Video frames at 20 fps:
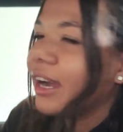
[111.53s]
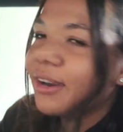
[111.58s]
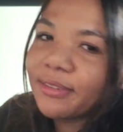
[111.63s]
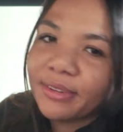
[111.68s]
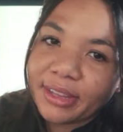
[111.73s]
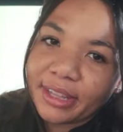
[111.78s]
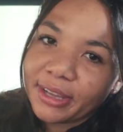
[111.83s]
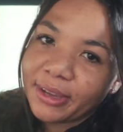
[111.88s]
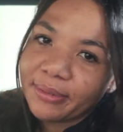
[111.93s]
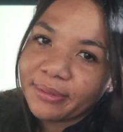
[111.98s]
I
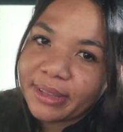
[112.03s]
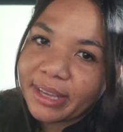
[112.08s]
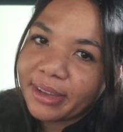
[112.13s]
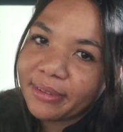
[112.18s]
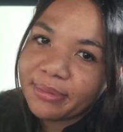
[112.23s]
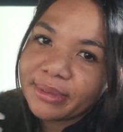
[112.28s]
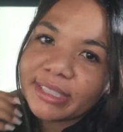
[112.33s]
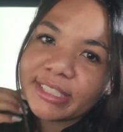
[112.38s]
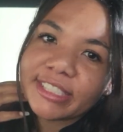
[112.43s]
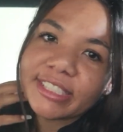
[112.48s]
really hope they
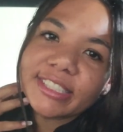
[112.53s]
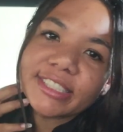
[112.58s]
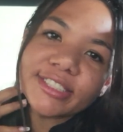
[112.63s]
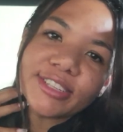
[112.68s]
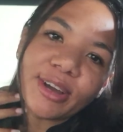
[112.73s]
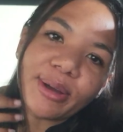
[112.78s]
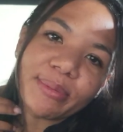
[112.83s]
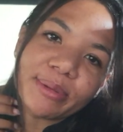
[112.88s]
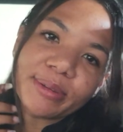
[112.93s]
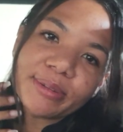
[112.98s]
have peaches.
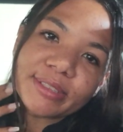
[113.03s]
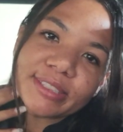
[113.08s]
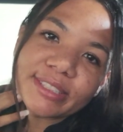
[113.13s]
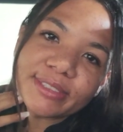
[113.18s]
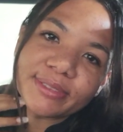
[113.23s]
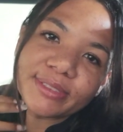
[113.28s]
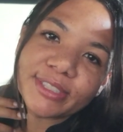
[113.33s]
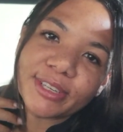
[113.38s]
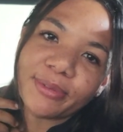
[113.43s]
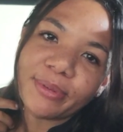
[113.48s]
Tommy wants
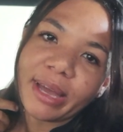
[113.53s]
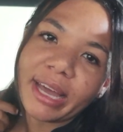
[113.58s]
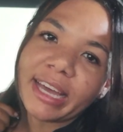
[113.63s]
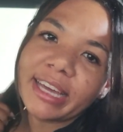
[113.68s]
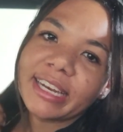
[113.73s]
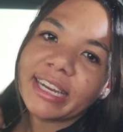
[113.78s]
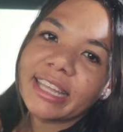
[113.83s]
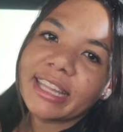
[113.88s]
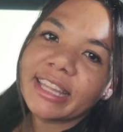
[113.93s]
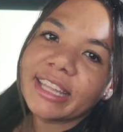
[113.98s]
them so
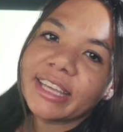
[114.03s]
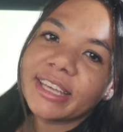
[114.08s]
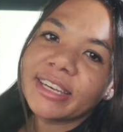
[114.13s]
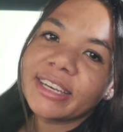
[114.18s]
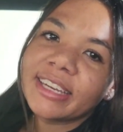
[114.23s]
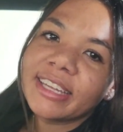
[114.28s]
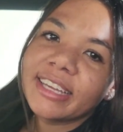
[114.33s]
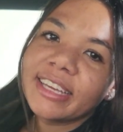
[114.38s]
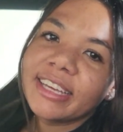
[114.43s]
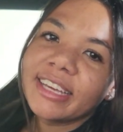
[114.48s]
bad. And
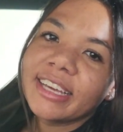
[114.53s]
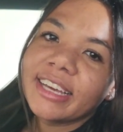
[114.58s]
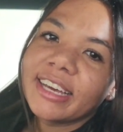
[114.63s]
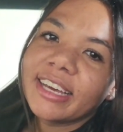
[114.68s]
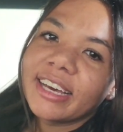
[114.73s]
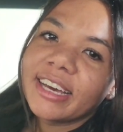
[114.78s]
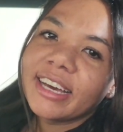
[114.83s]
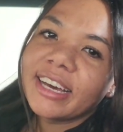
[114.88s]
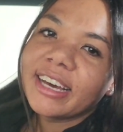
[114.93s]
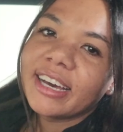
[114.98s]
then
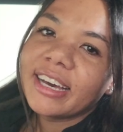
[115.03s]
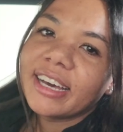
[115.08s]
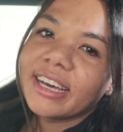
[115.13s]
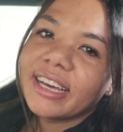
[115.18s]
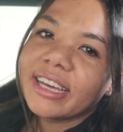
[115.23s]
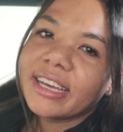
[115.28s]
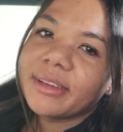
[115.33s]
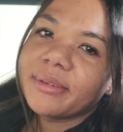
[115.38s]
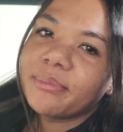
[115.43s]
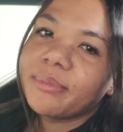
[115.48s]

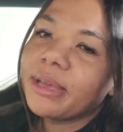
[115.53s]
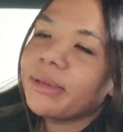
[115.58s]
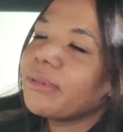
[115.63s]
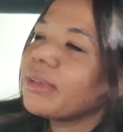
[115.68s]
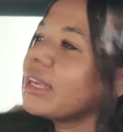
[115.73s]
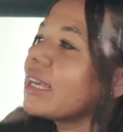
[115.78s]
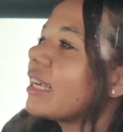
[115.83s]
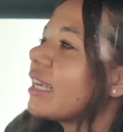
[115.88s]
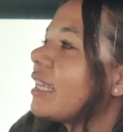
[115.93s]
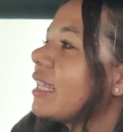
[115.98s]

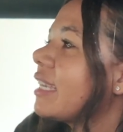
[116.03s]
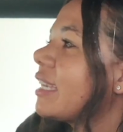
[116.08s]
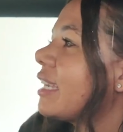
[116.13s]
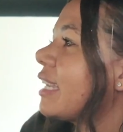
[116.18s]
maybe get